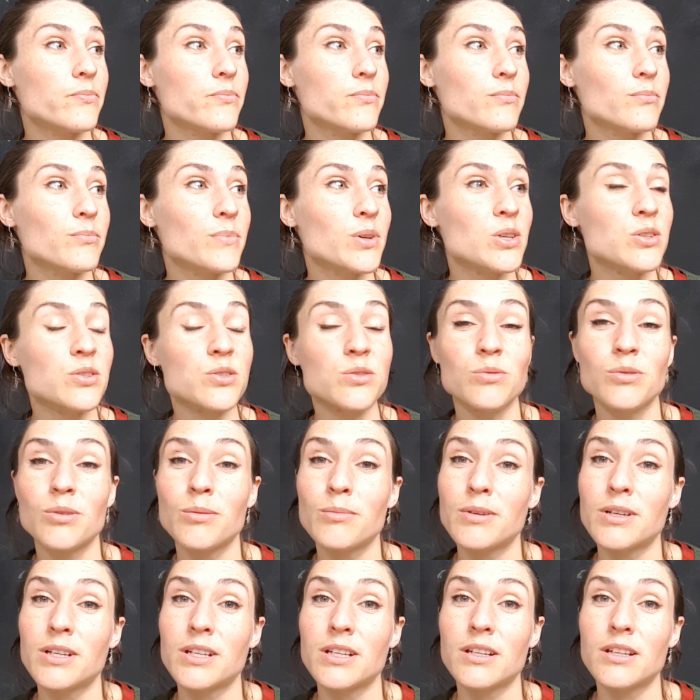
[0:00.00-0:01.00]
Most
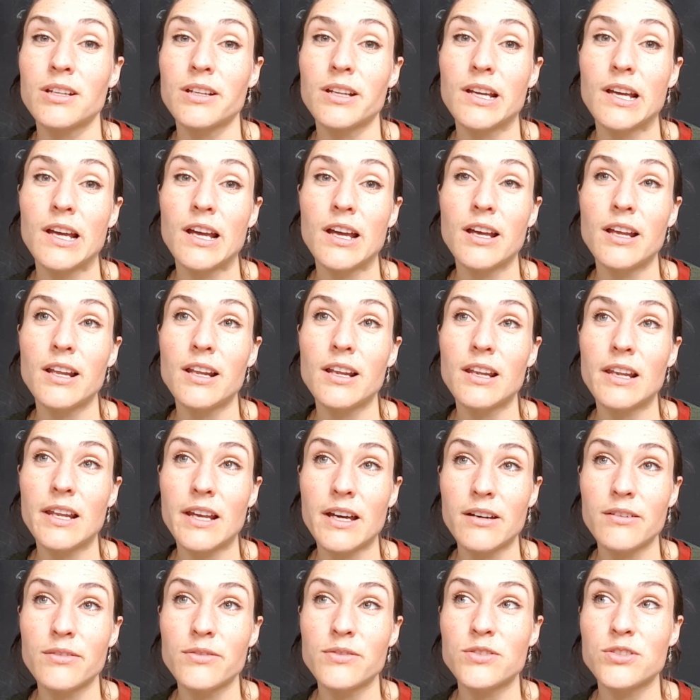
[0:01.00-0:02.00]
women
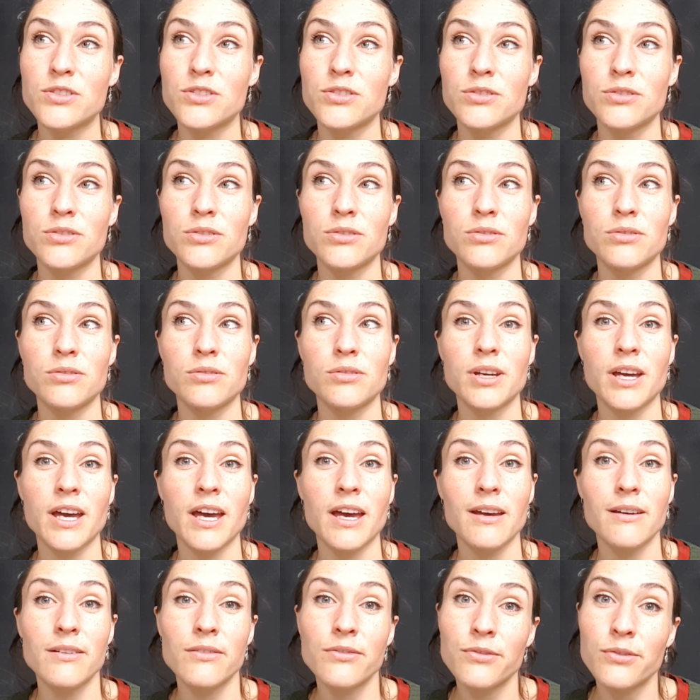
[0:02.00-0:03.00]
love to
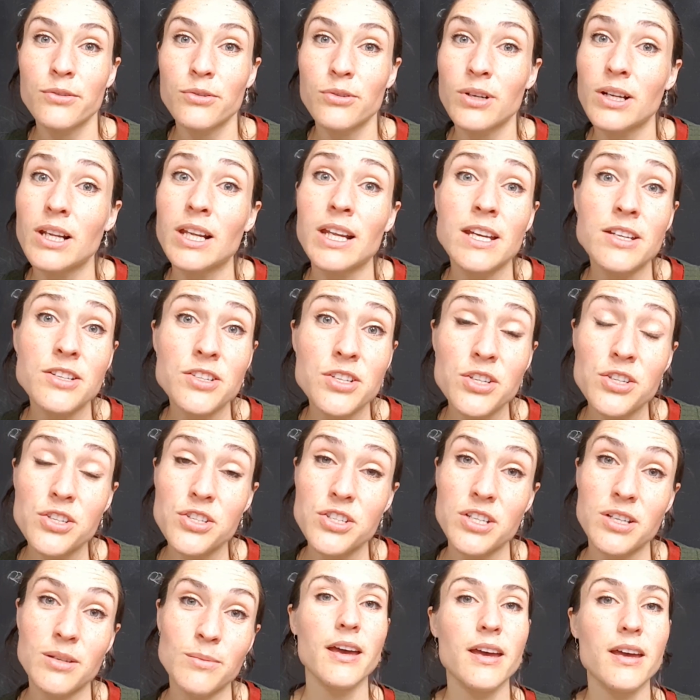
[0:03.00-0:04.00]
have
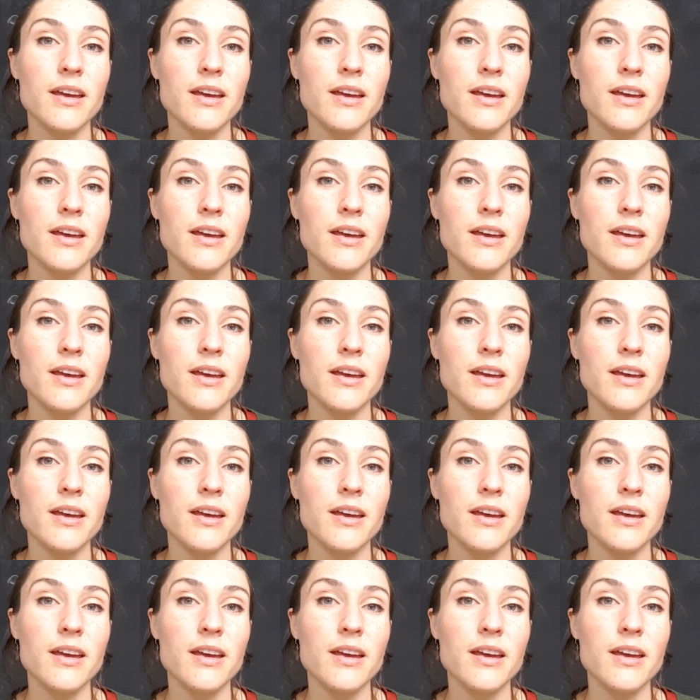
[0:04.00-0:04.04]
relationship.